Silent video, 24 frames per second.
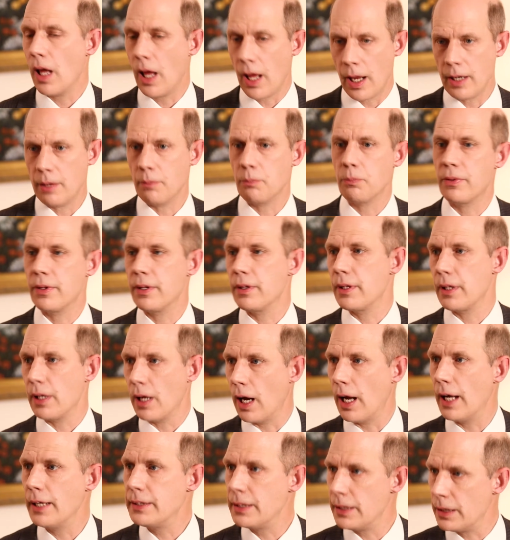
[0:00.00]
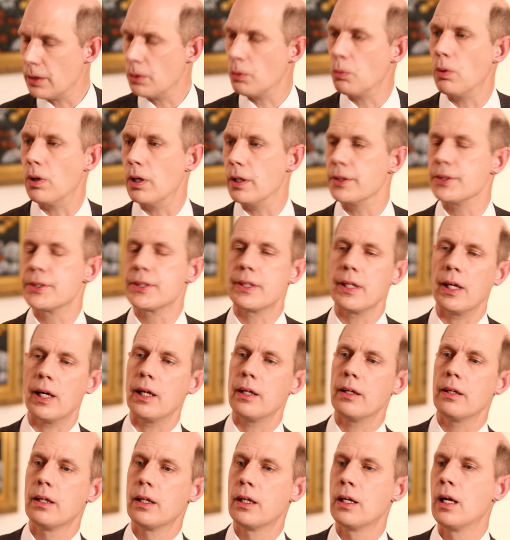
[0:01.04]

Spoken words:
And the idea was that